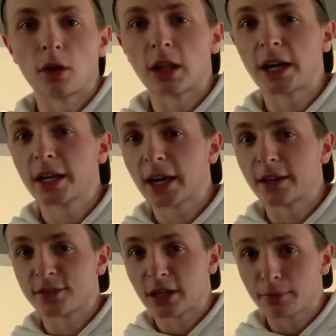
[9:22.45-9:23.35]
a lot of
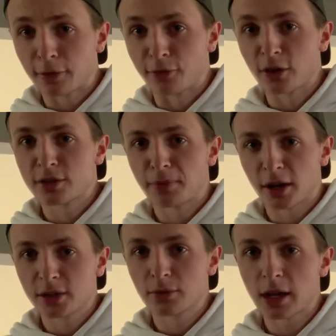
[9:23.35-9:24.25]
guys skip the first
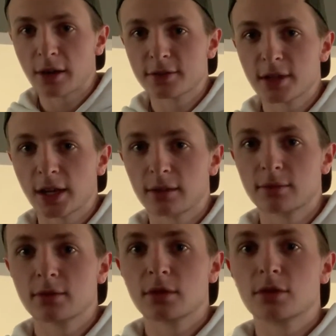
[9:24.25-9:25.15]
part, is what I was saying.